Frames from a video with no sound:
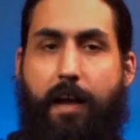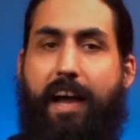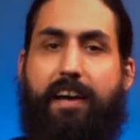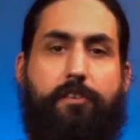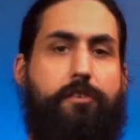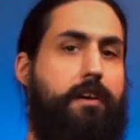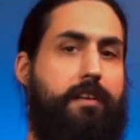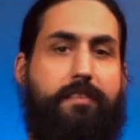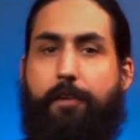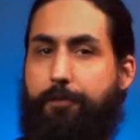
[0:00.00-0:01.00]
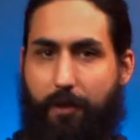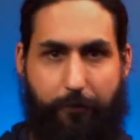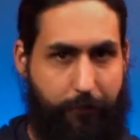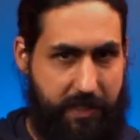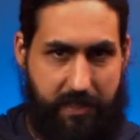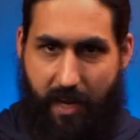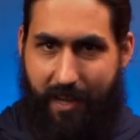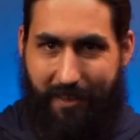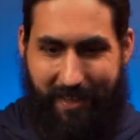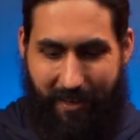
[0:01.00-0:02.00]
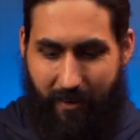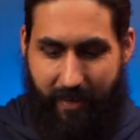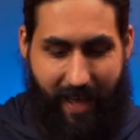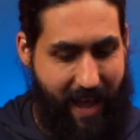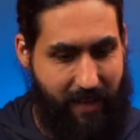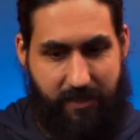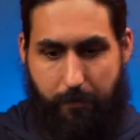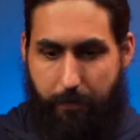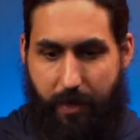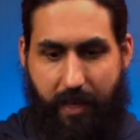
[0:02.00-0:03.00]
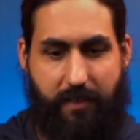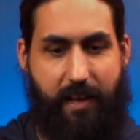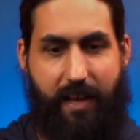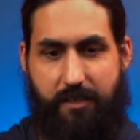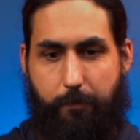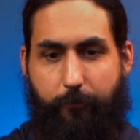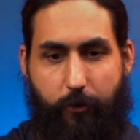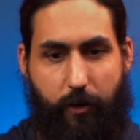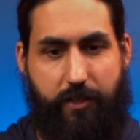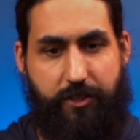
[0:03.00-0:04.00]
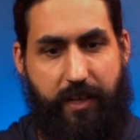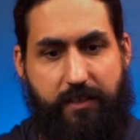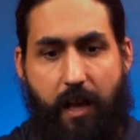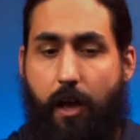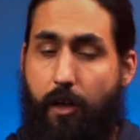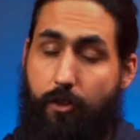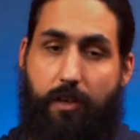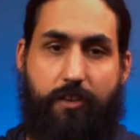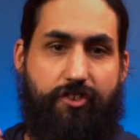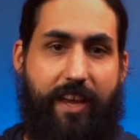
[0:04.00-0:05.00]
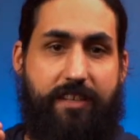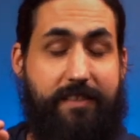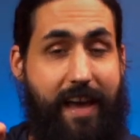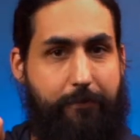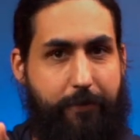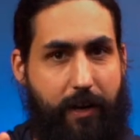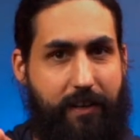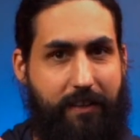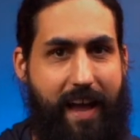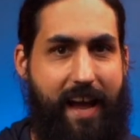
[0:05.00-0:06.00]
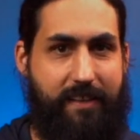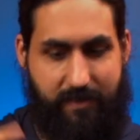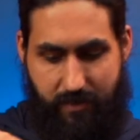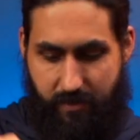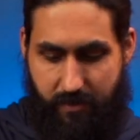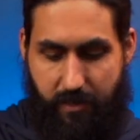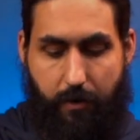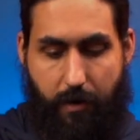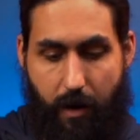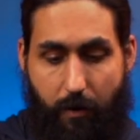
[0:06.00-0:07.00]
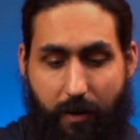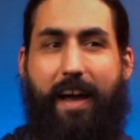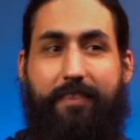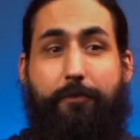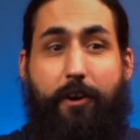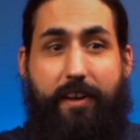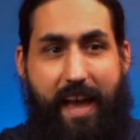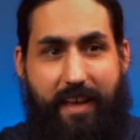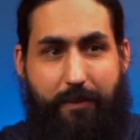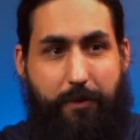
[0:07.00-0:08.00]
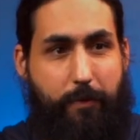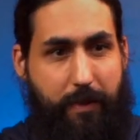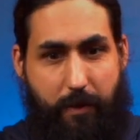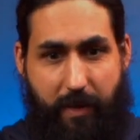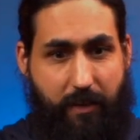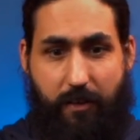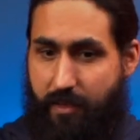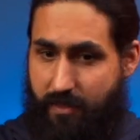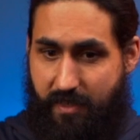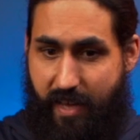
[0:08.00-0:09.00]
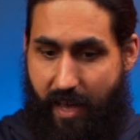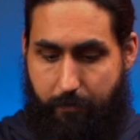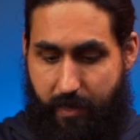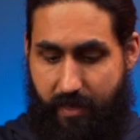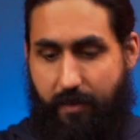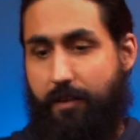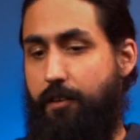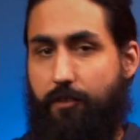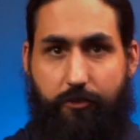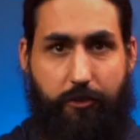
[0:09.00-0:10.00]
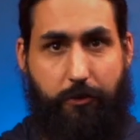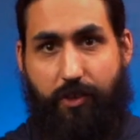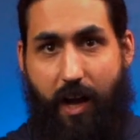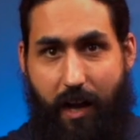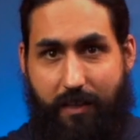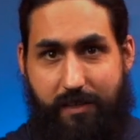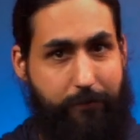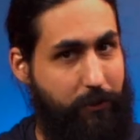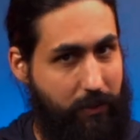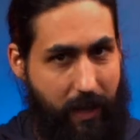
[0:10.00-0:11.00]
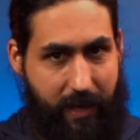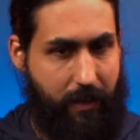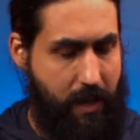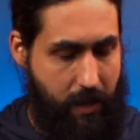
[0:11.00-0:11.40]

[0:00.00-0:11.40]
And you can definitely freestyle here and add some things, add some flourishes. You can change that very last 0 at the very end of the rhythm. It could instead be 2 talks if you'd like.